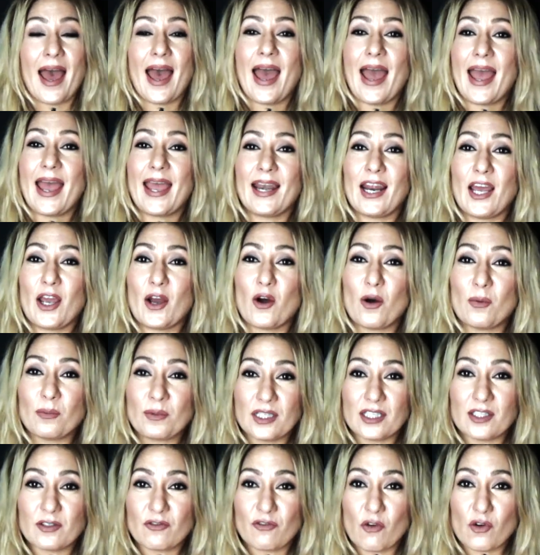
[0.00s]
And I hope
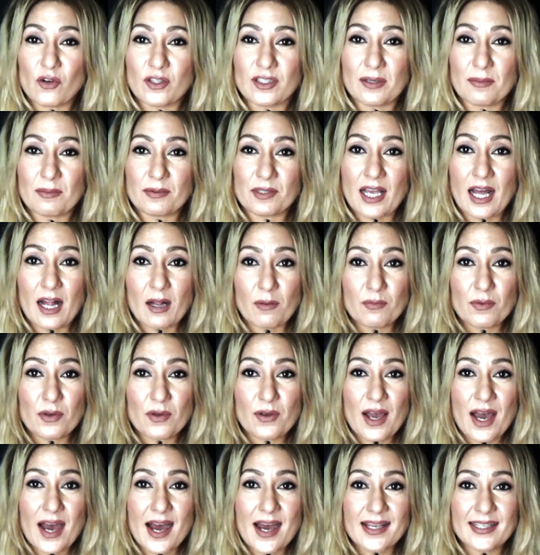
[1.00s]
these four tips help you
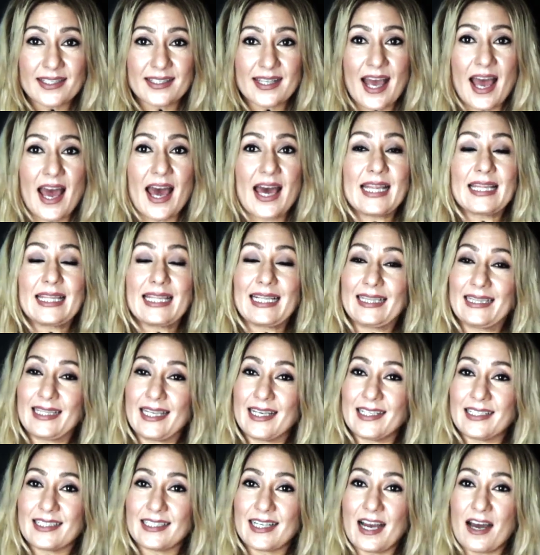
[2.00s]
guys. Till
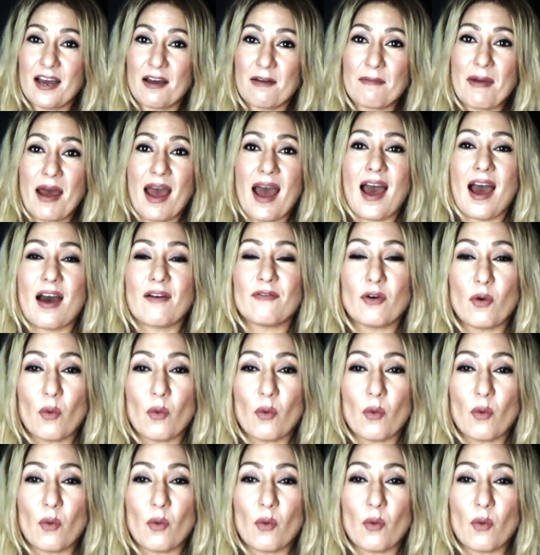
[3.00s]
next time, have a